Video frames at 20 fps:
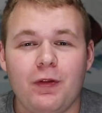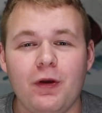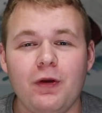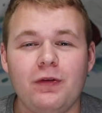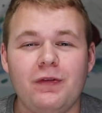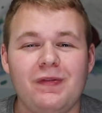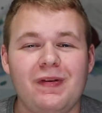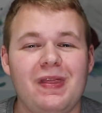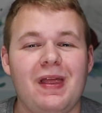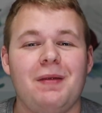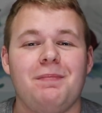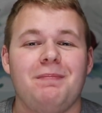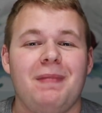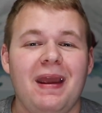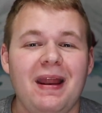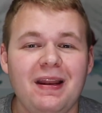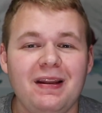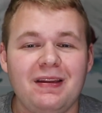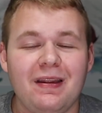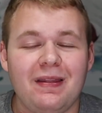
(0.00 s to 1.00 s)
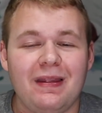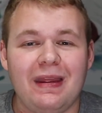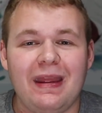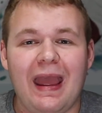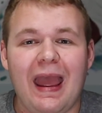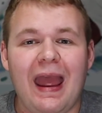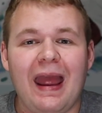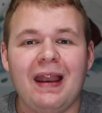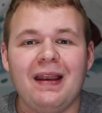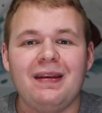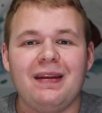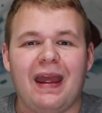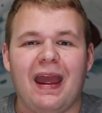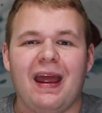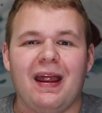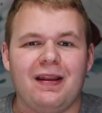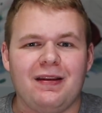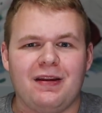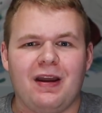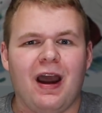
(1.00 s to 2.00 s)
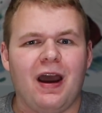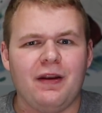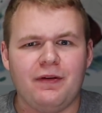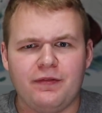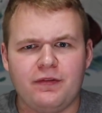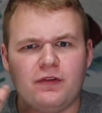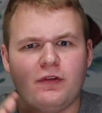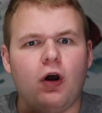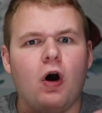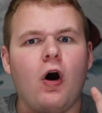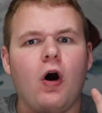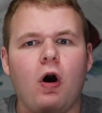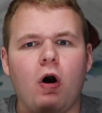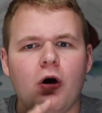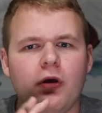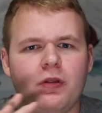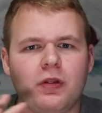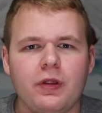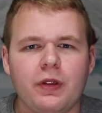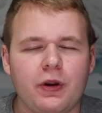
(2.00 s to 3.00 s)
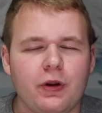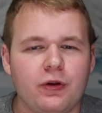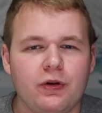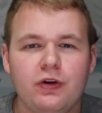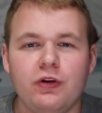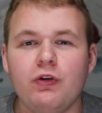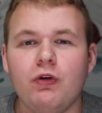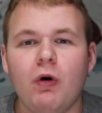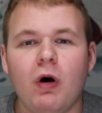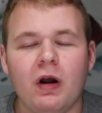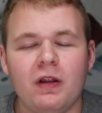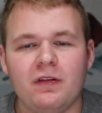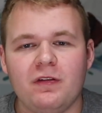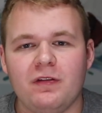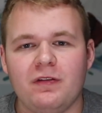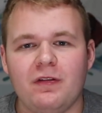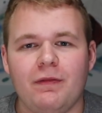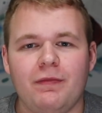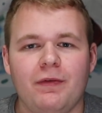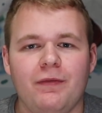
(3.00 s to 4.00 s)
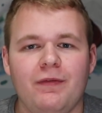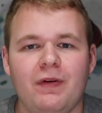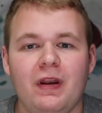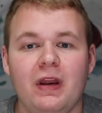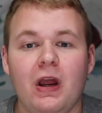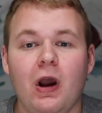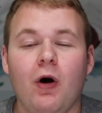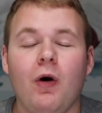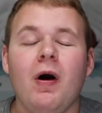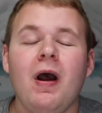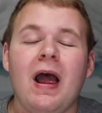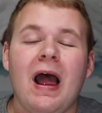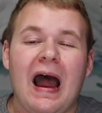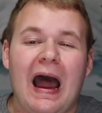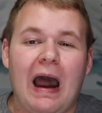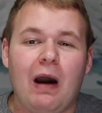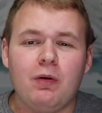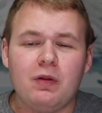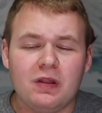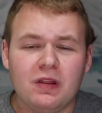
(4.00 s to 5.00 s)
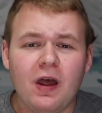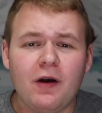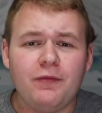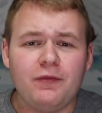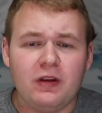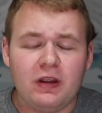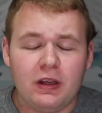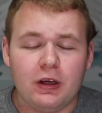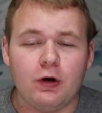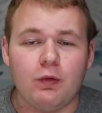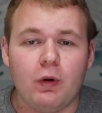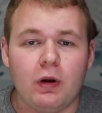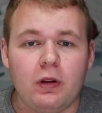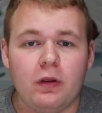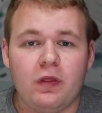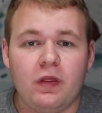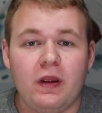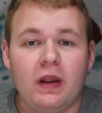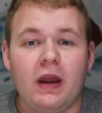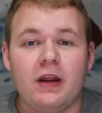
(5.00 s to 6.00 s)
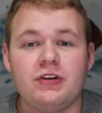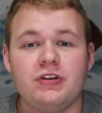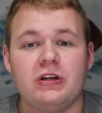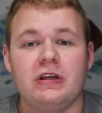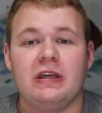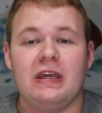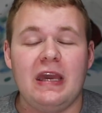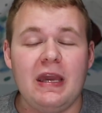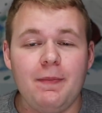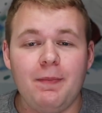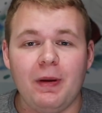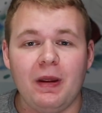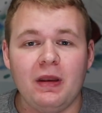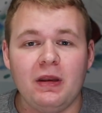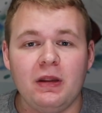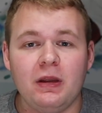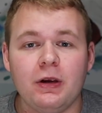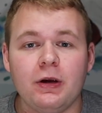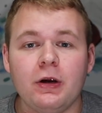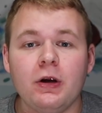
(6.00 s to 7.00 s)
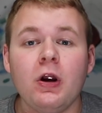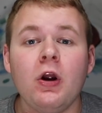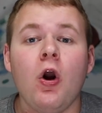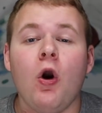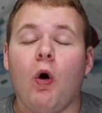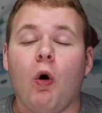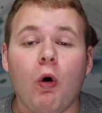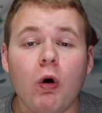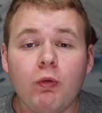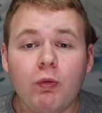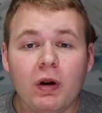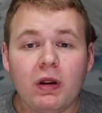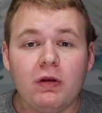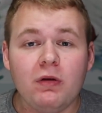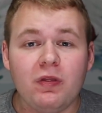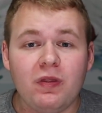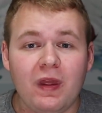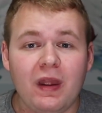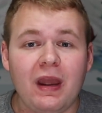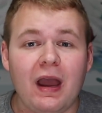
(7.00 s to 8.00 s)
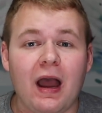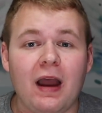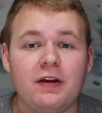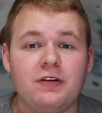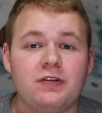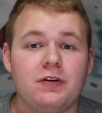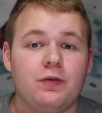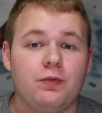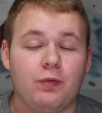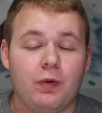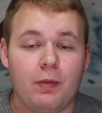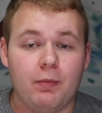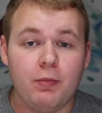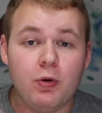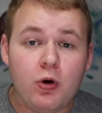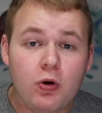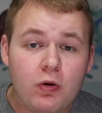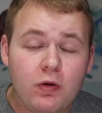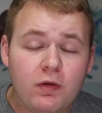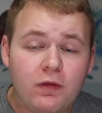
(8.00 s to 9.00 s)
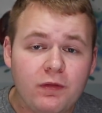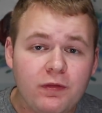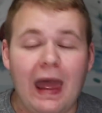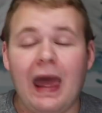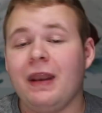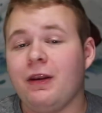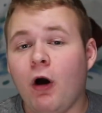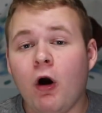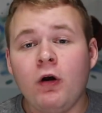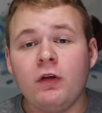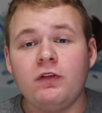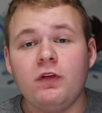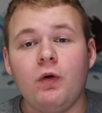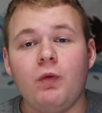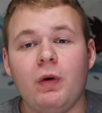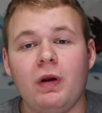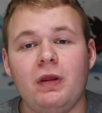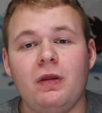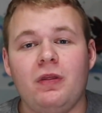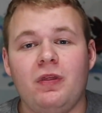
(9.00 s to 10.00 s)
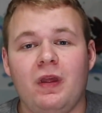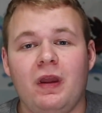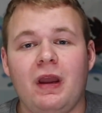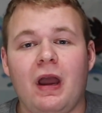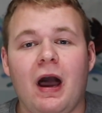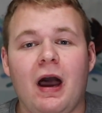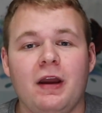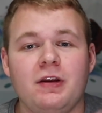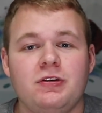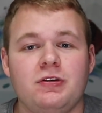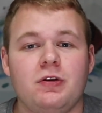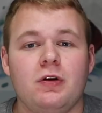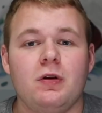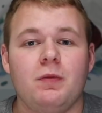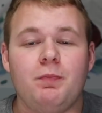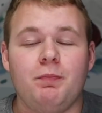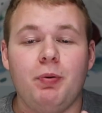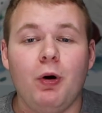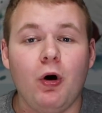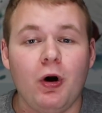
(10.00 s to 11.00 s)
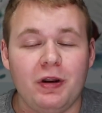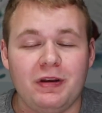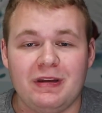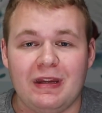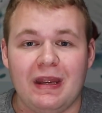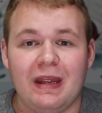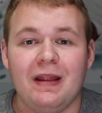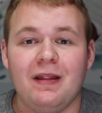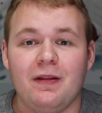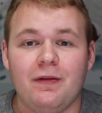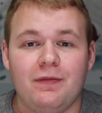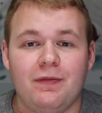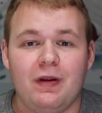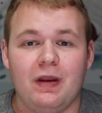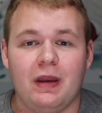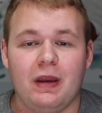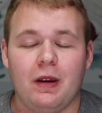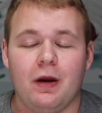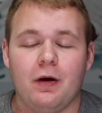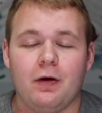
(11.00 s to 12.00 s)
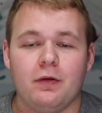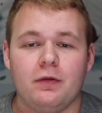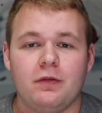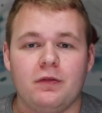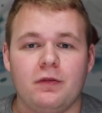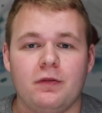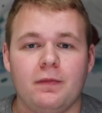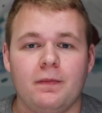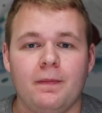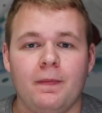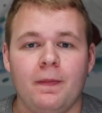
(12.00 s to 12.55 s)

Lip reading: those of you that made it to the end and kind of saw all the little nuances of the video, I would love to hear what you think I should keep in here, or what you think I should remove, and also what you think I should put in the videos.